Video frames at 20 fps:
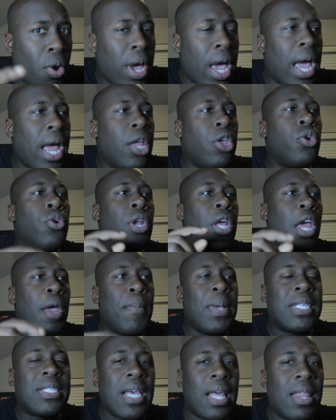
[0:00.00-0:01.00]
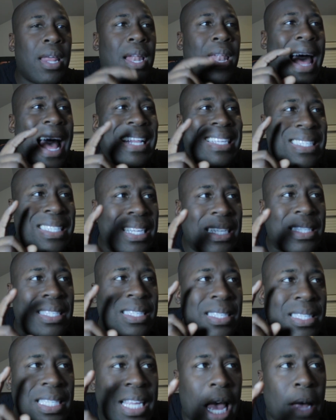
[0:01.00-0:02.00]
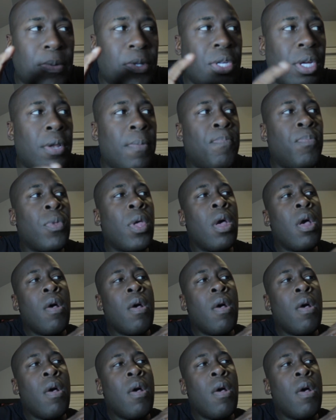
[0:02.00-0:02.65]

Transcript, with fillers: okay, you're going to hear me say that a lot. Since inception,